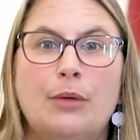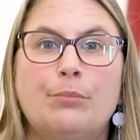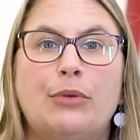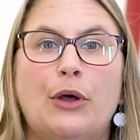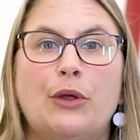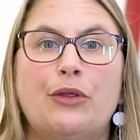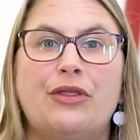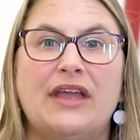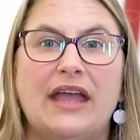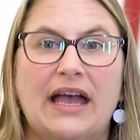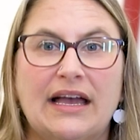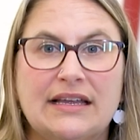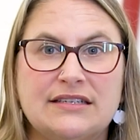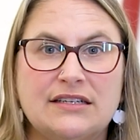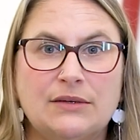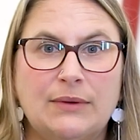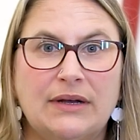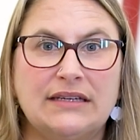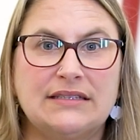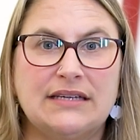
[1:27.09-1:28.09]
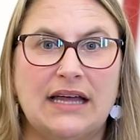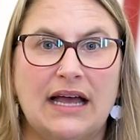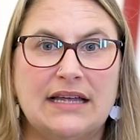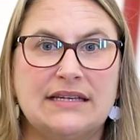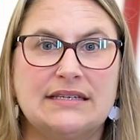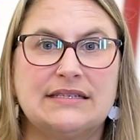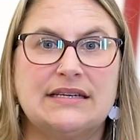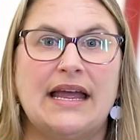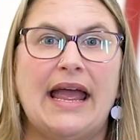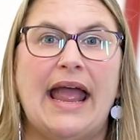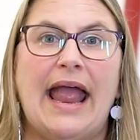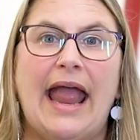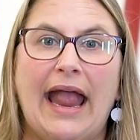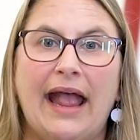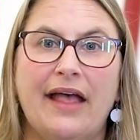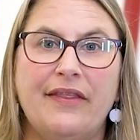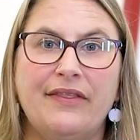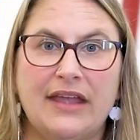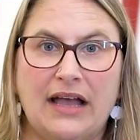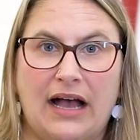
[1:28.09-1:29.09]
Both the SOL test
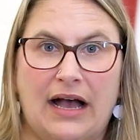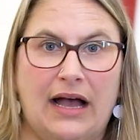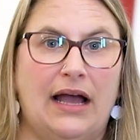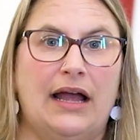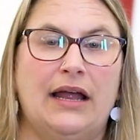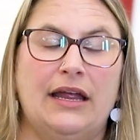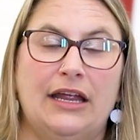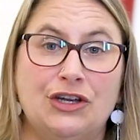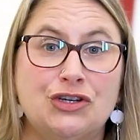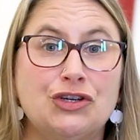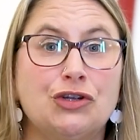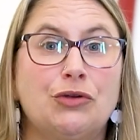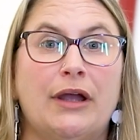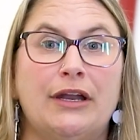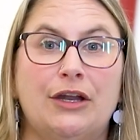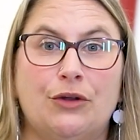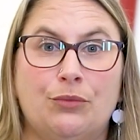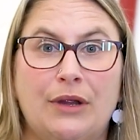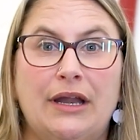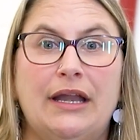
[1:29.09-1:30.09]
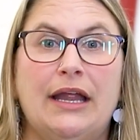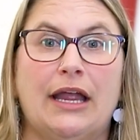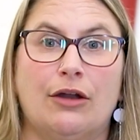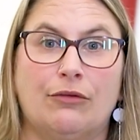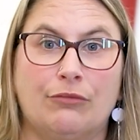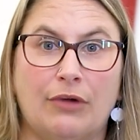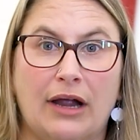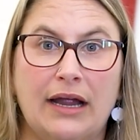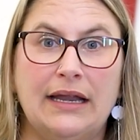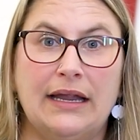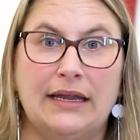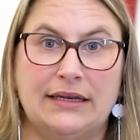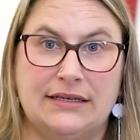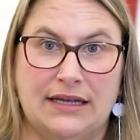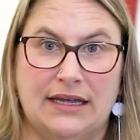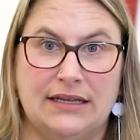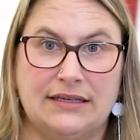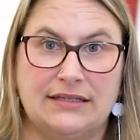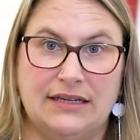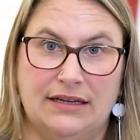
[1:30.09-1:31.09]
and the Integrated Reading and Writing
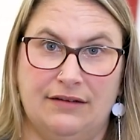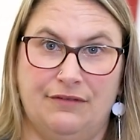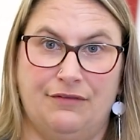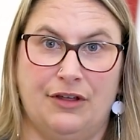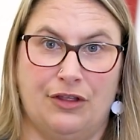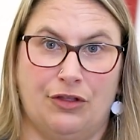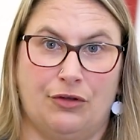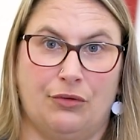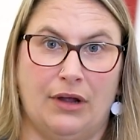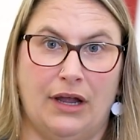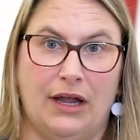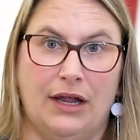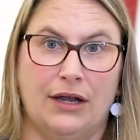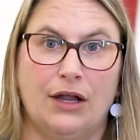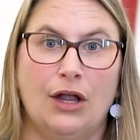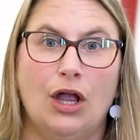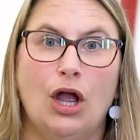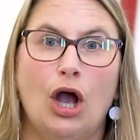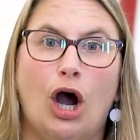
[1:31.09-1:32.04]
test in 5th grade